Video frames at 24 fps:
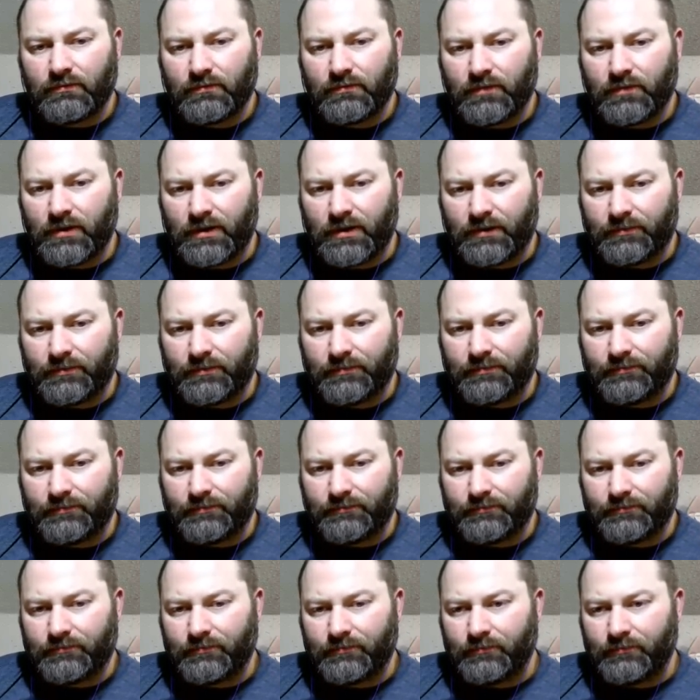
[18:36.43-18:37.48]
uh,
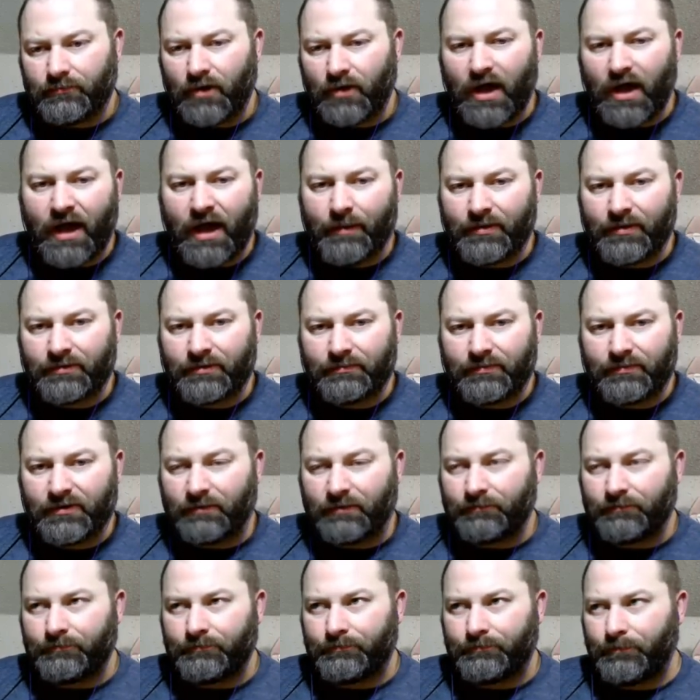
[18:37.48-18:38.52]
Muhammad
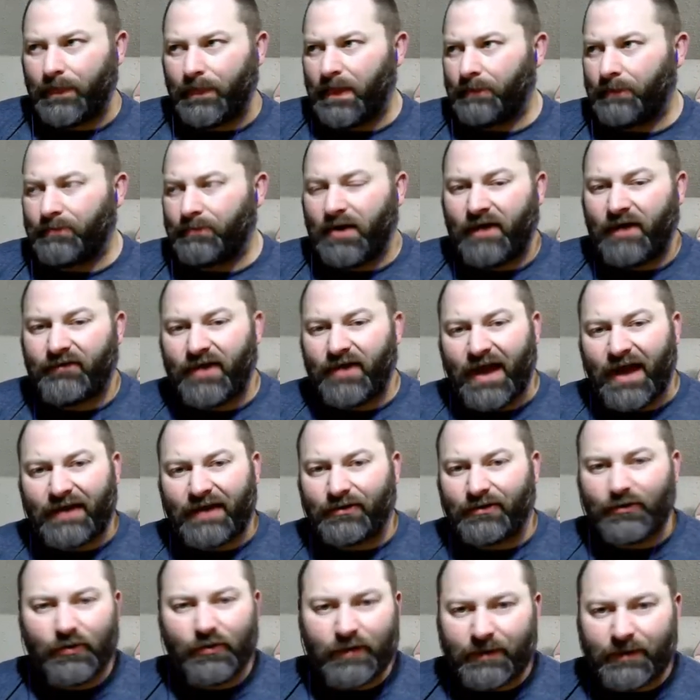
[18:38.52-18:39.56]
the the prophet? I
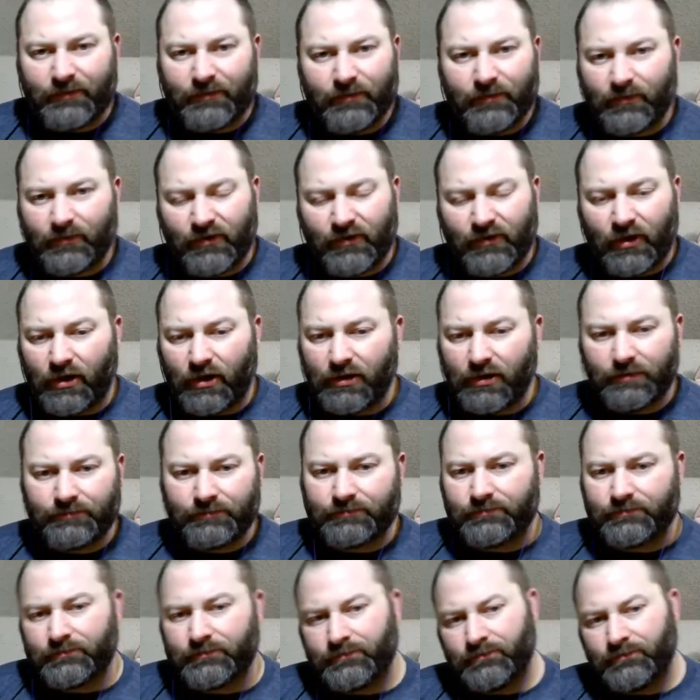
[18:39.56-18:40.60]
don't know what I'm supposed to call him.
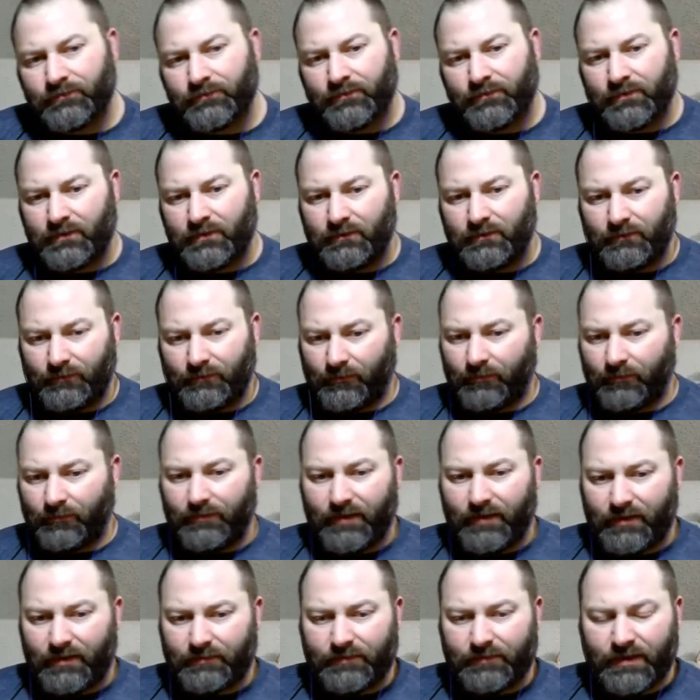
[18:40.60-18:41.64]

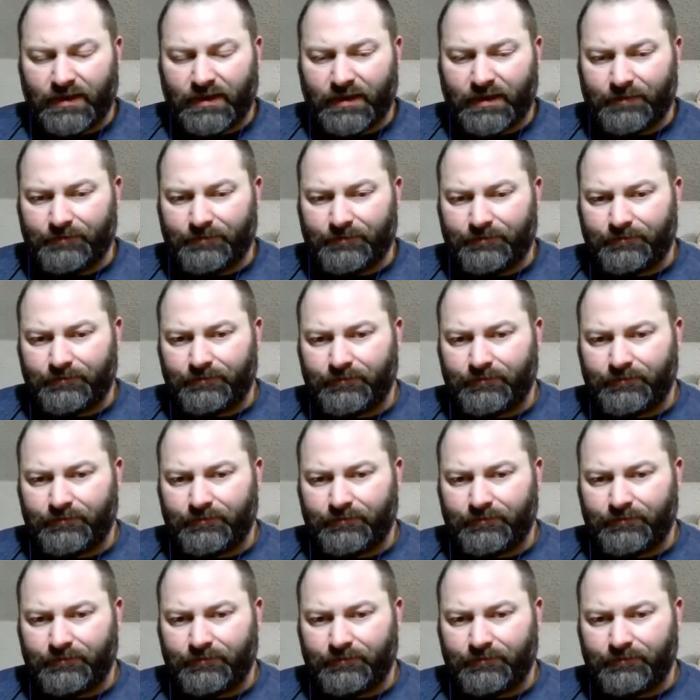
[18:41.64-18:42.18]
Um,